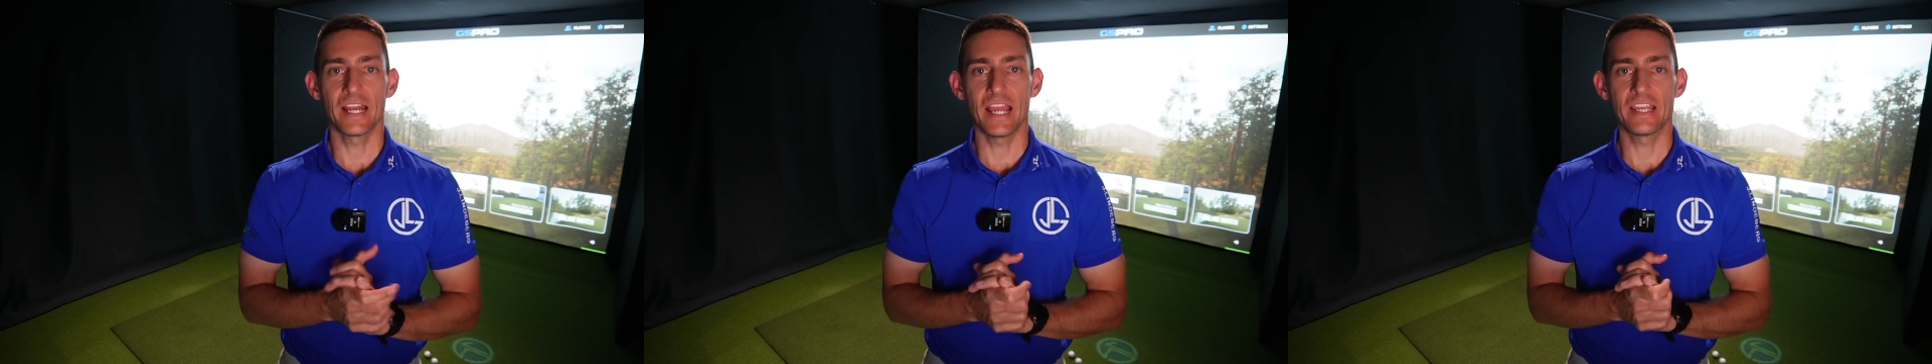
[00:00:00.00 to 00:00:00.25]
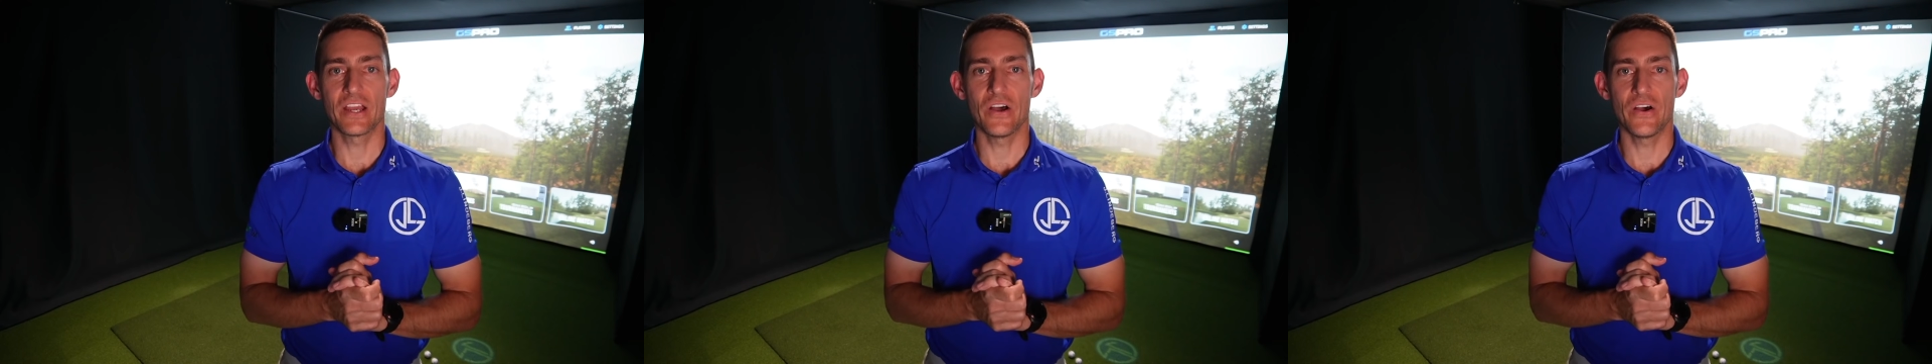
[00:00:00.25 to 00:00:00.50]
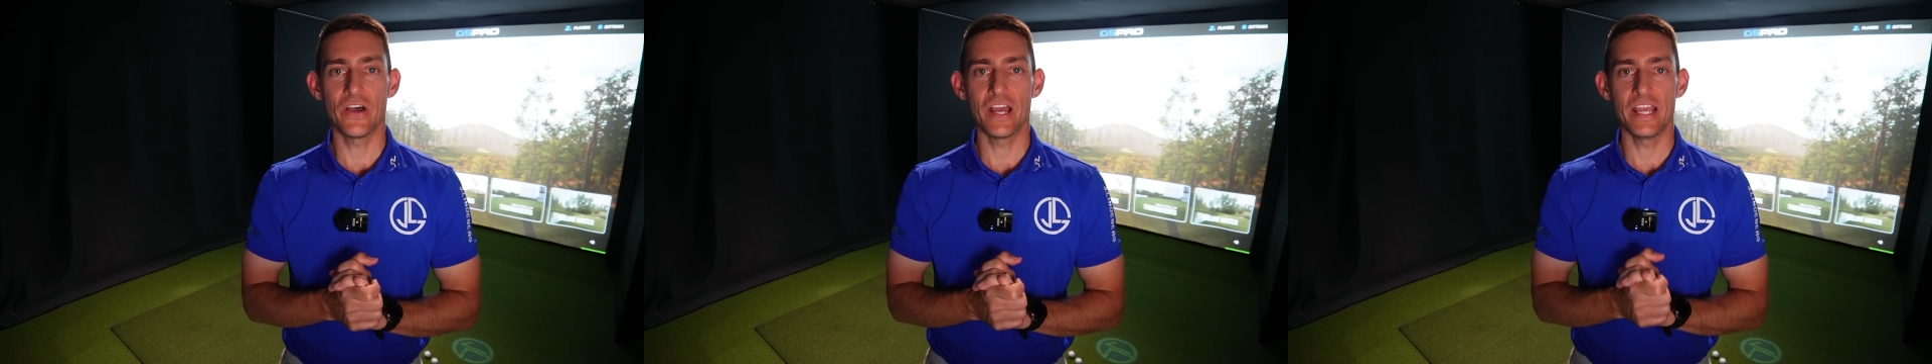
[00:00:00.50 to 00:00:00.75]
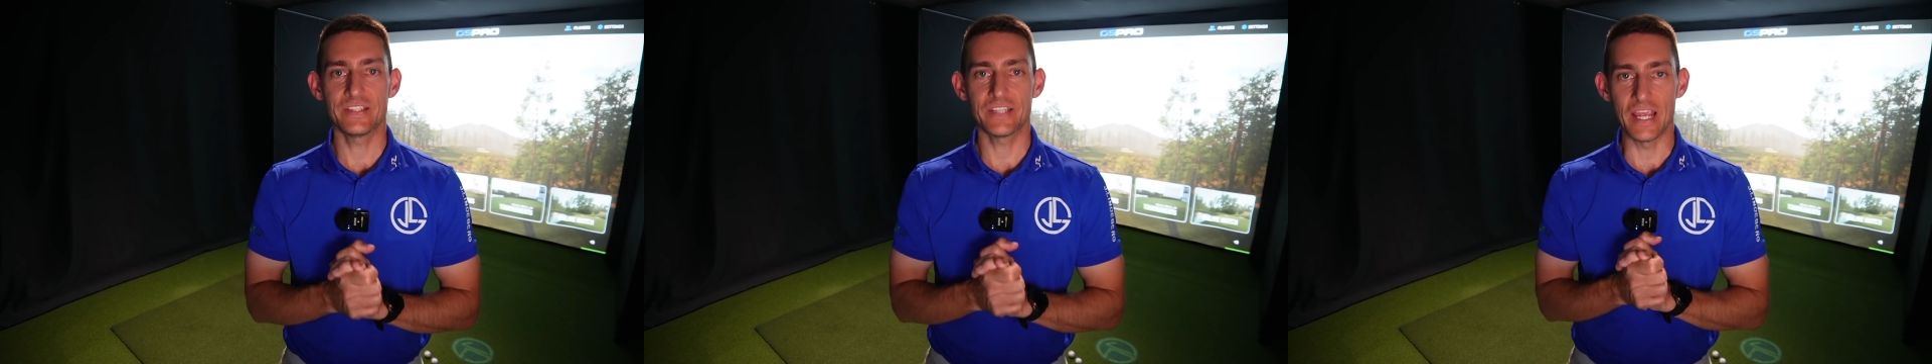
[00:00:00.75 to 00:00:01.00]
G'day
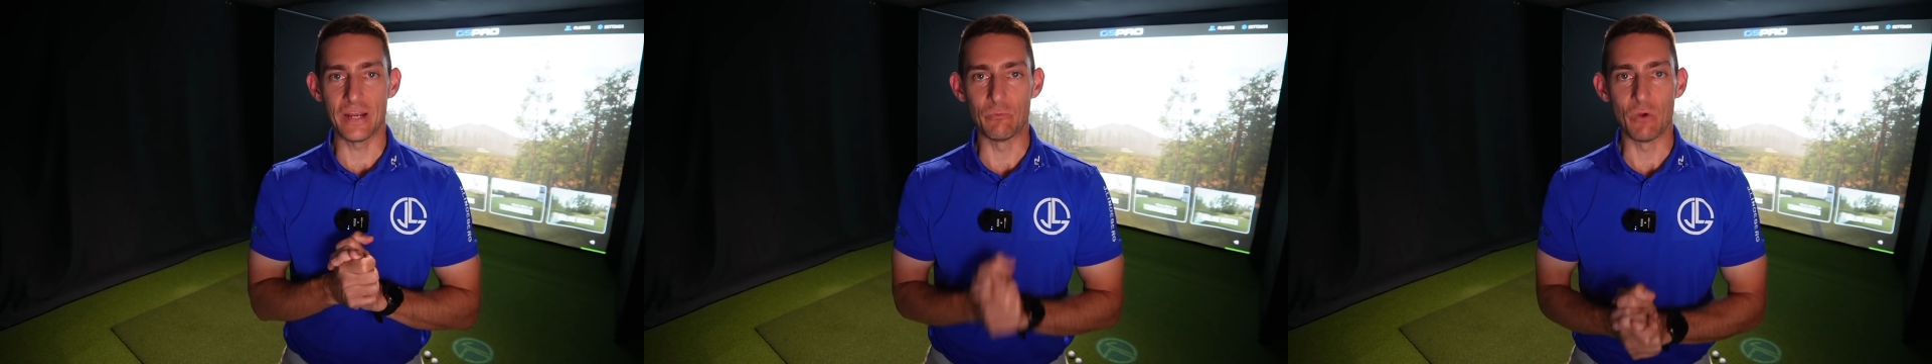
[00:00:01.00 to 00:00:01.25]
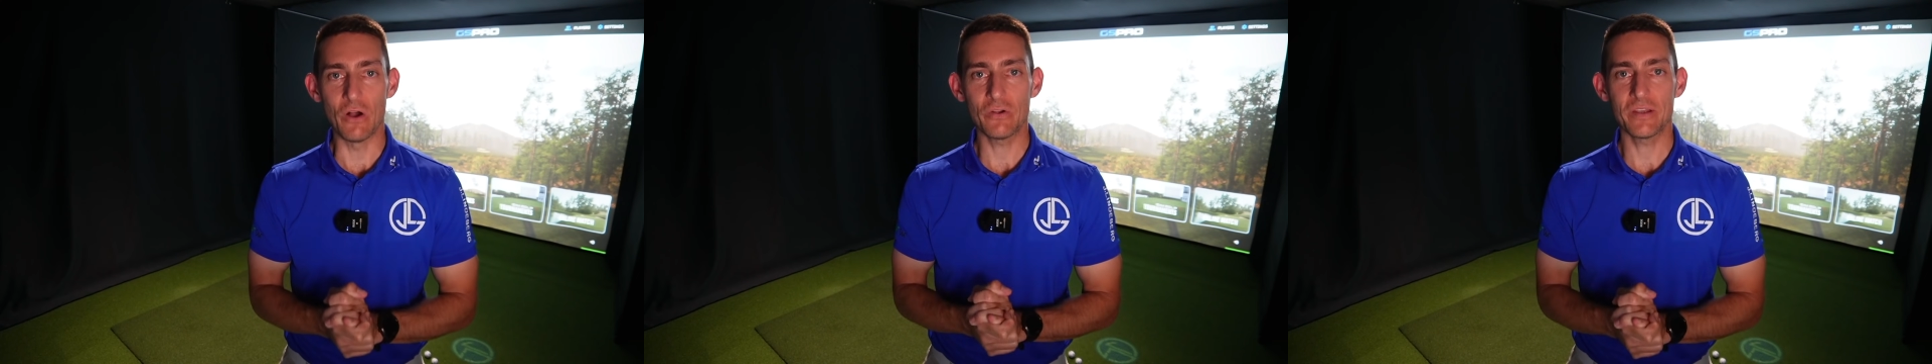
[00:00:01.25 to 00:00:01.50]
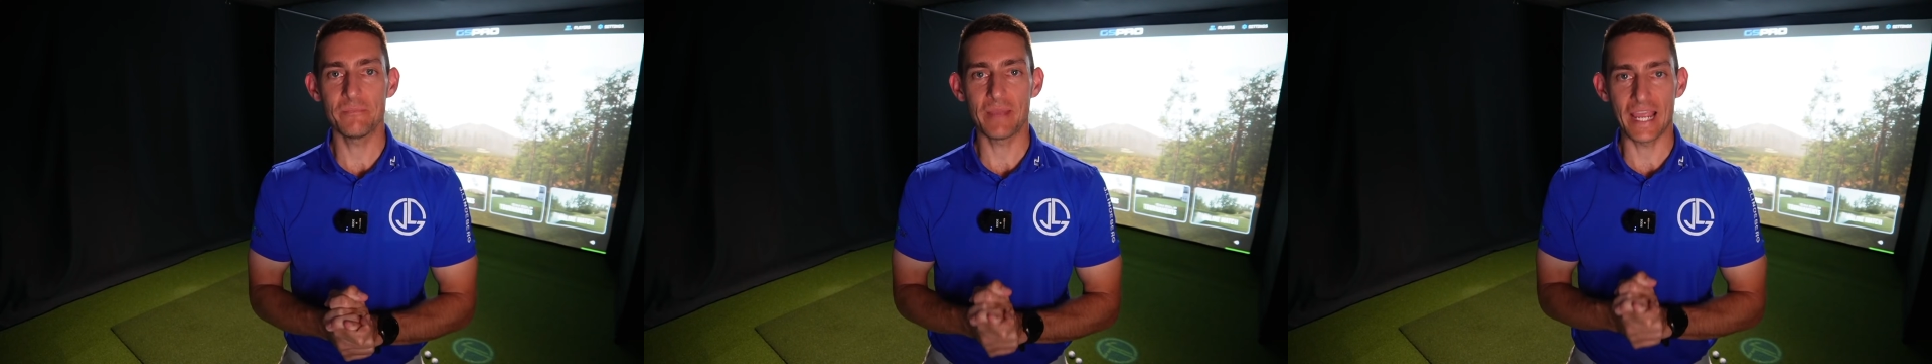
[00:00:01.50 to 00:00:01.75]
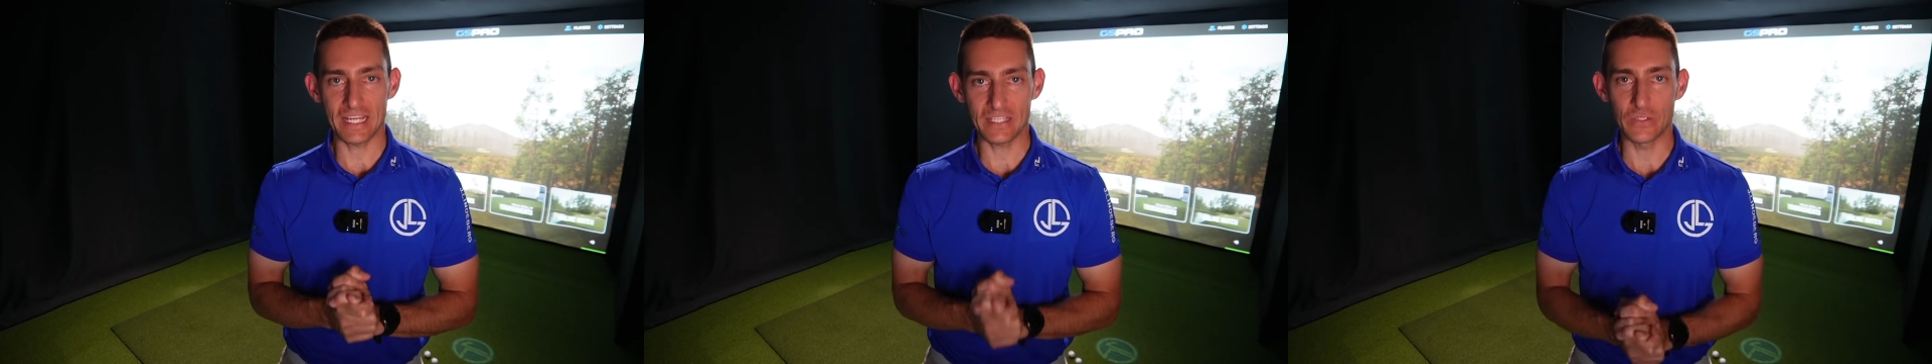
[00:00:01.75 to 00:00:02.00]
guys, and welcome
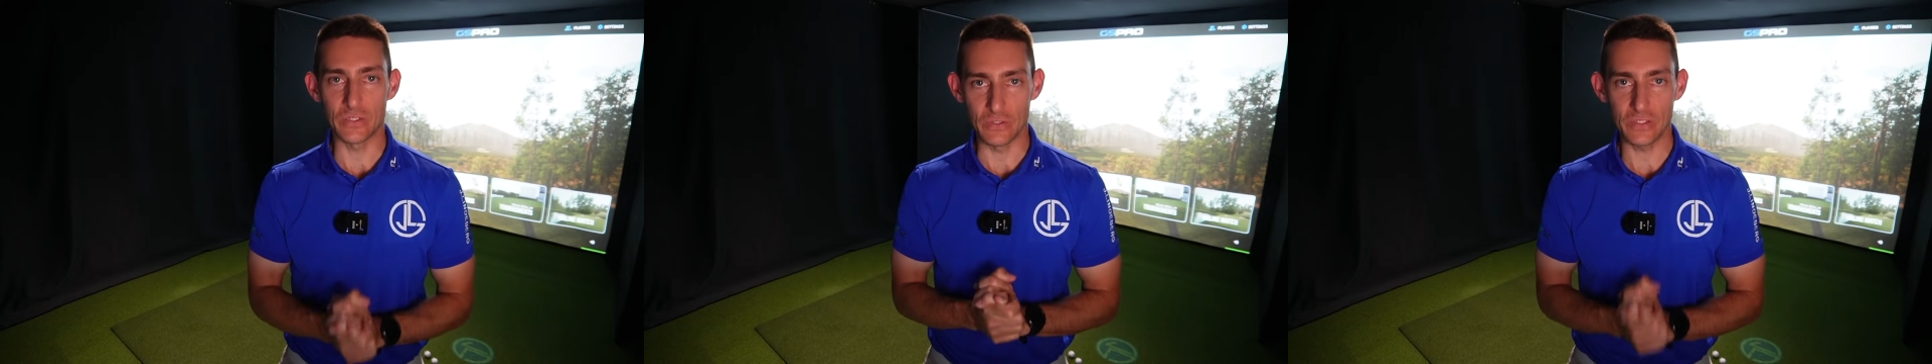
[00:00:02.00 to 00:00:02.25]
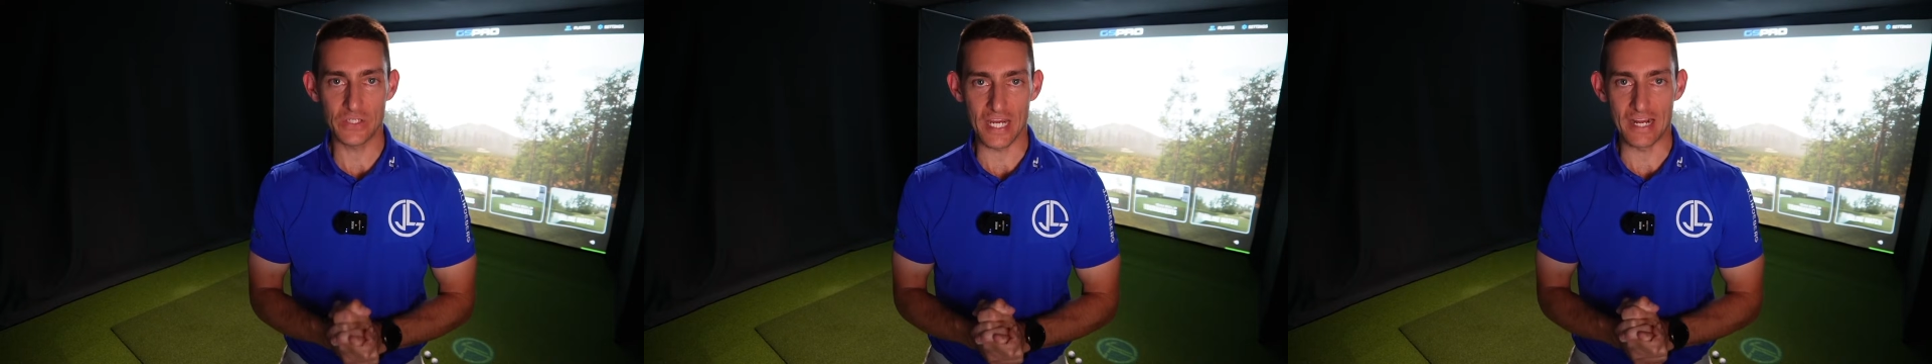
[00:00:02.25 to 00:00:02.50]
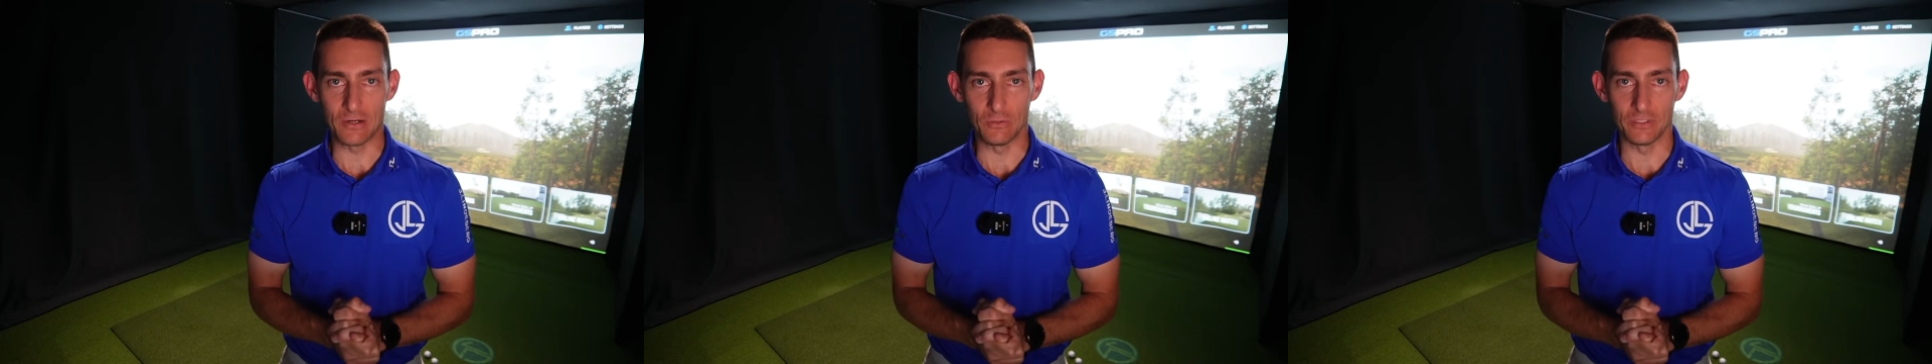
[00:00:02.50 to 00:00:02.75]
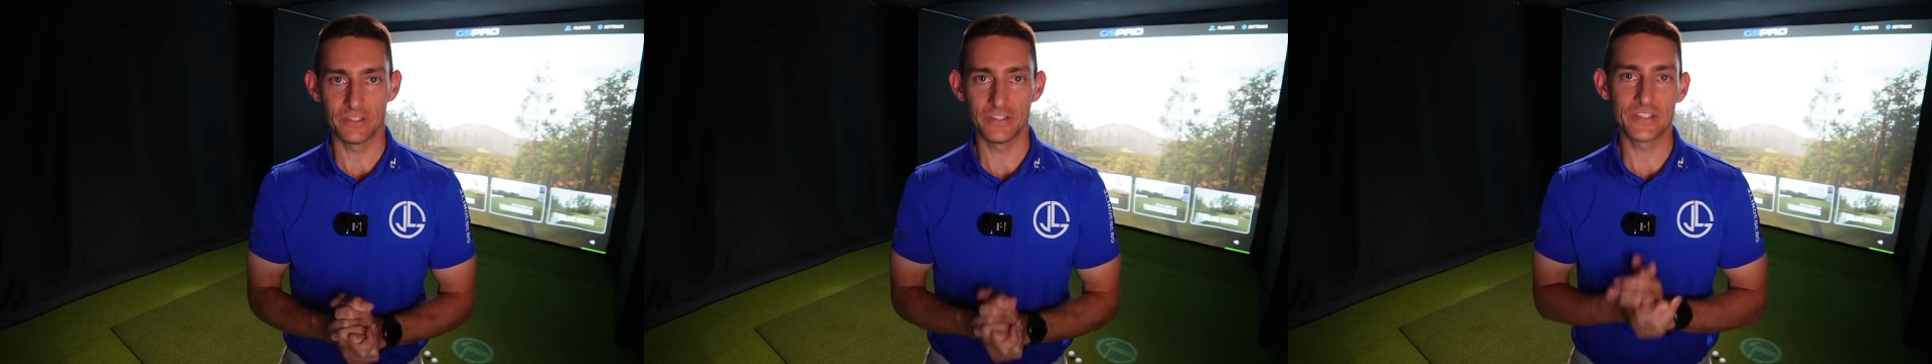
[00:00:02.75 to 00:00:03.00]
back to the channel.